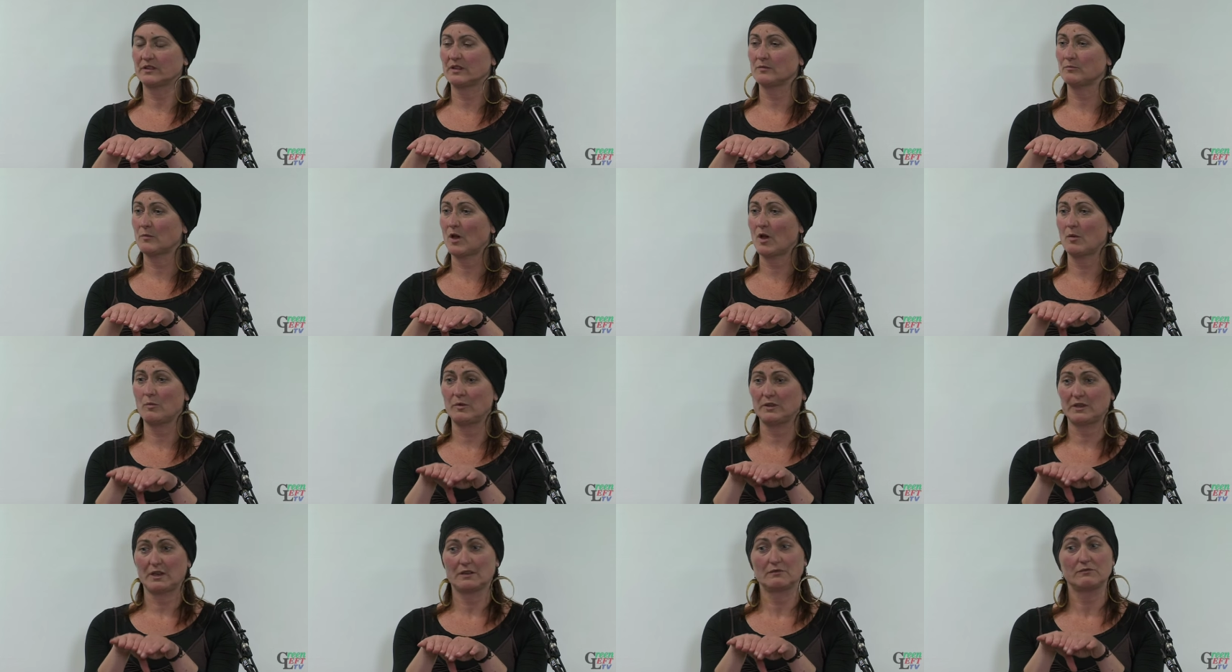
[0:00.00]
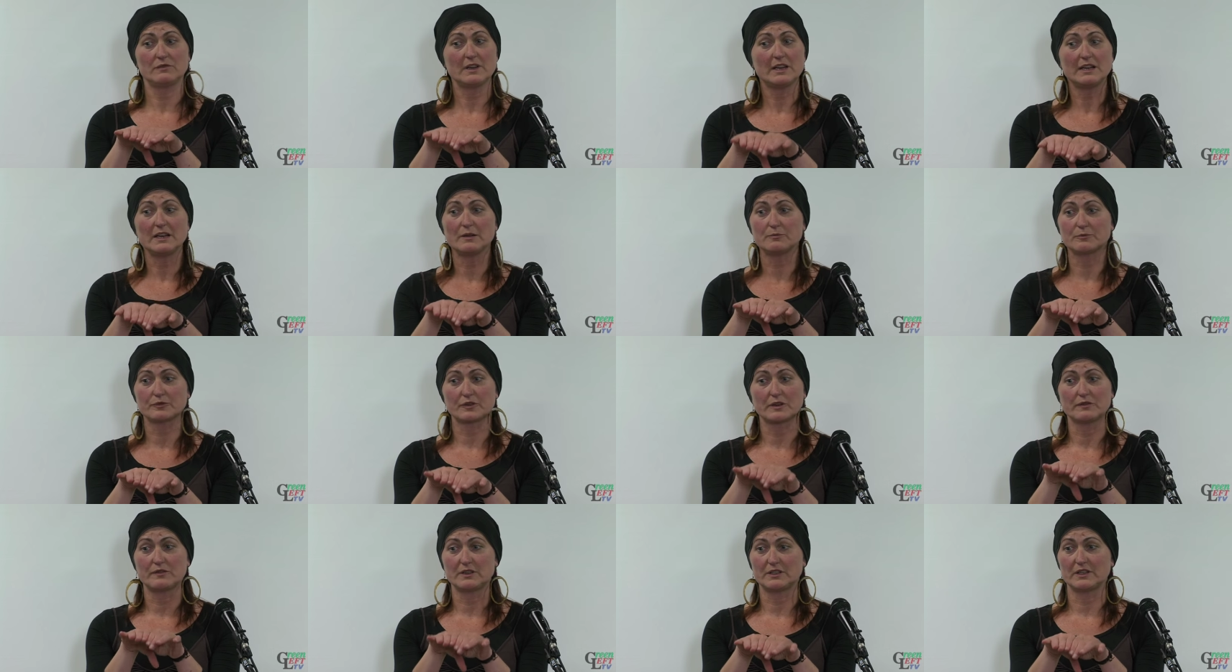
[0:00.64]
the moment that really
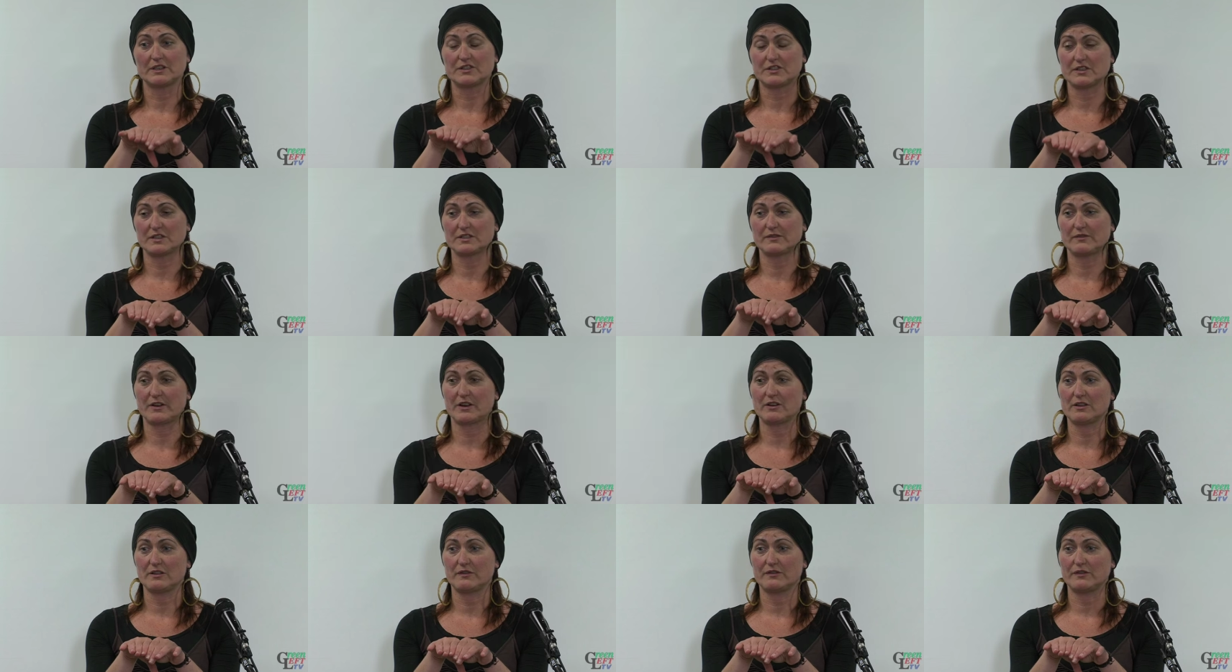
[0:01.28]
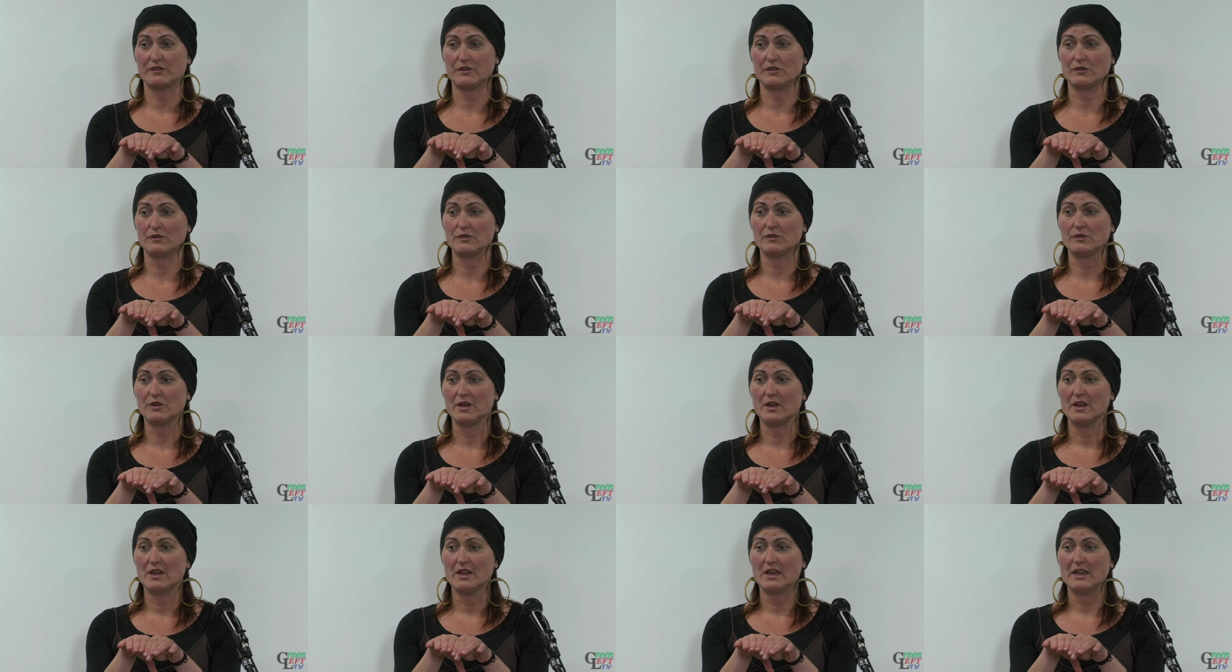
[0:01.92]
privileges very few